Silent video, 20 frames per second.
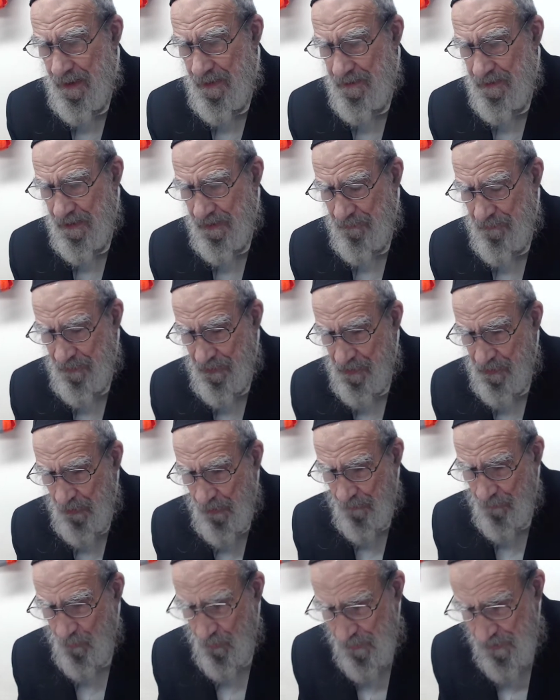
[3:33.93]
The beginning
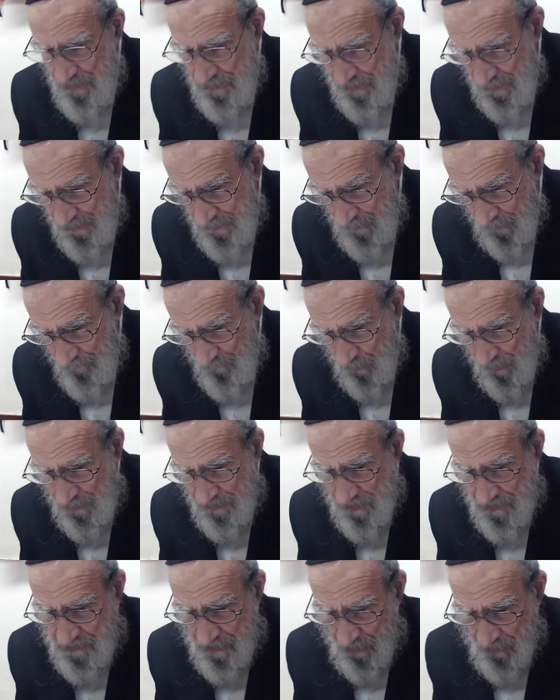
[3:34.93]
of world in a world
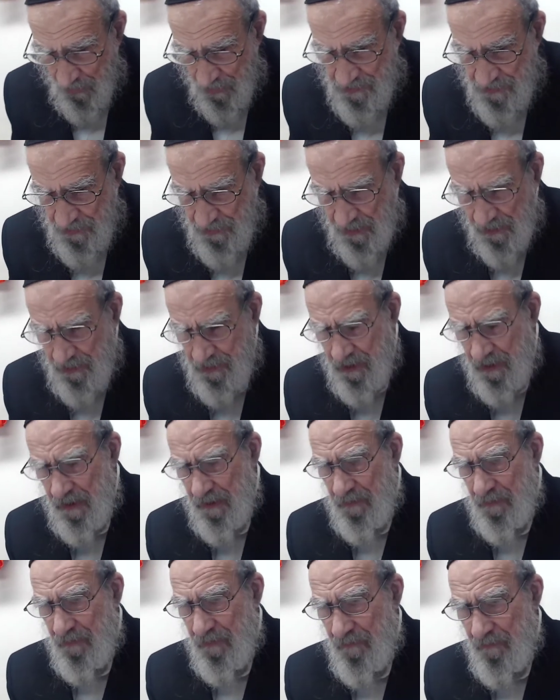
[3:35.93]
is the Rotzen key
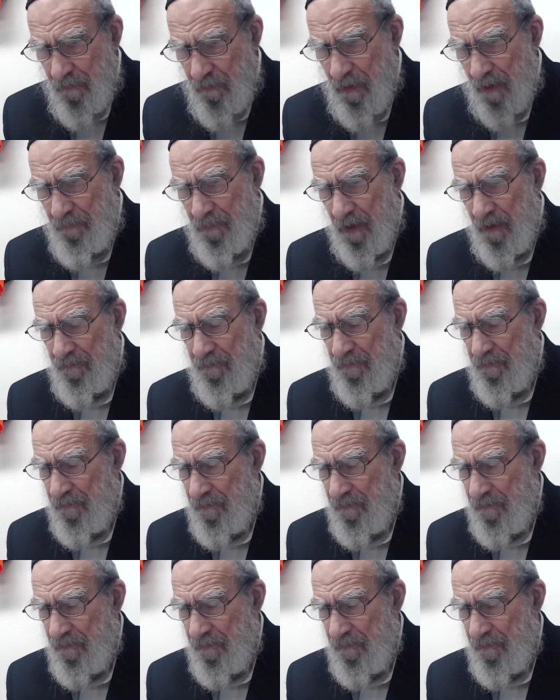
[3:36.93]
from above.